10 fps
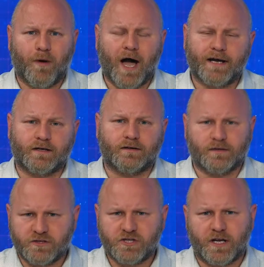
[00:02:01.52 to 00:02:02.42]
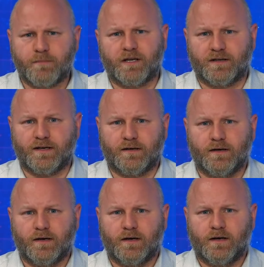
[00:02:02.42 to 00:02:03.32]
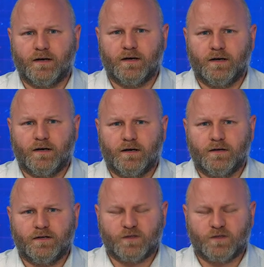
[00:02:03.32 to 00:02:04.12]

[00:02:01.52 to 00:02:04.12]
Biden legitimately. The